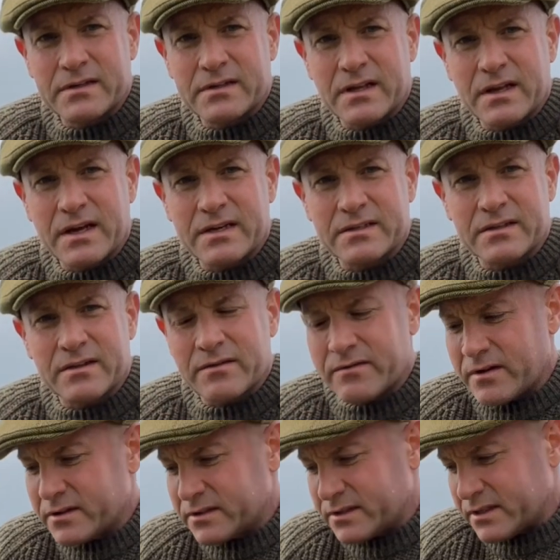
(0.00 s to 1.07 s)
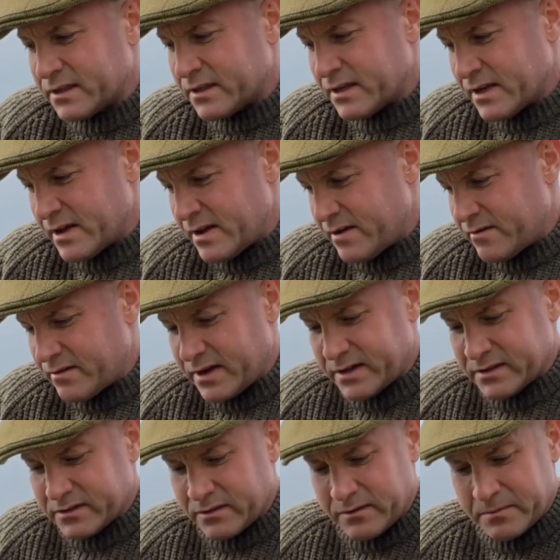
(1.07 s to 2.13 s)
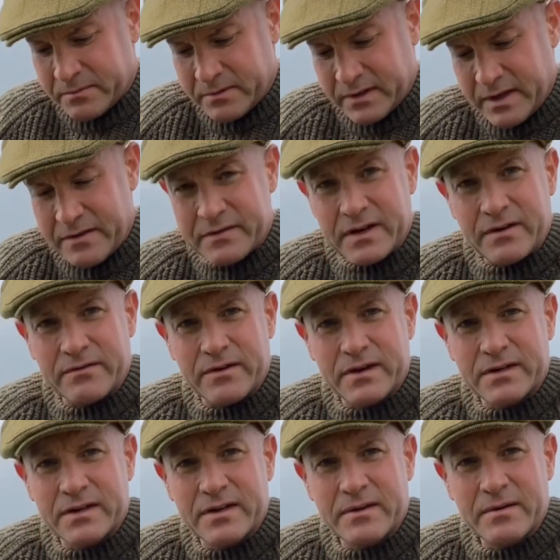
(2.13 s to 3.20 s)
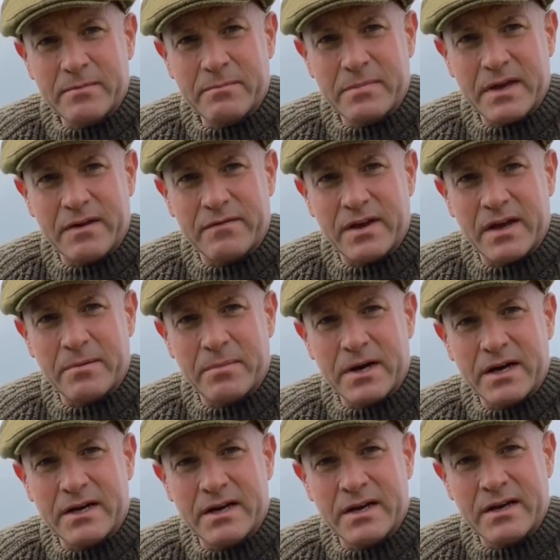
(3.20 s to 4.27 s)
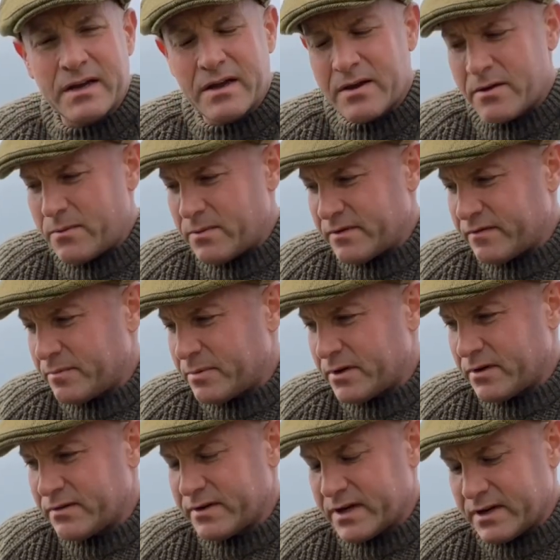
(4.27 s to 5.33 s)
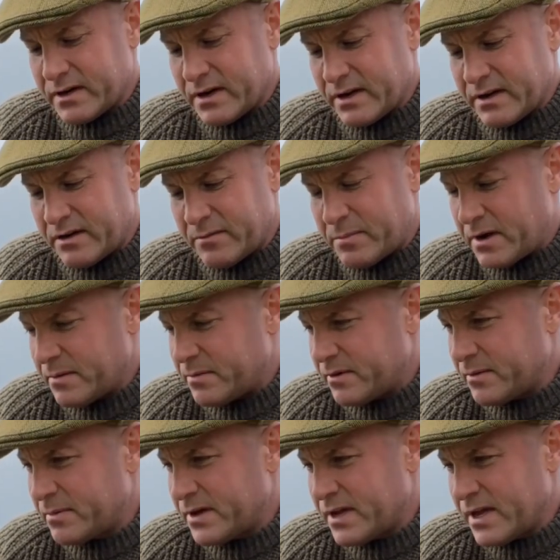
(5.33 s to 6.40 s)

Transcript: The last of the rods in. Right, so left hand rod, PVA bag with your pill rig and a little pop-up.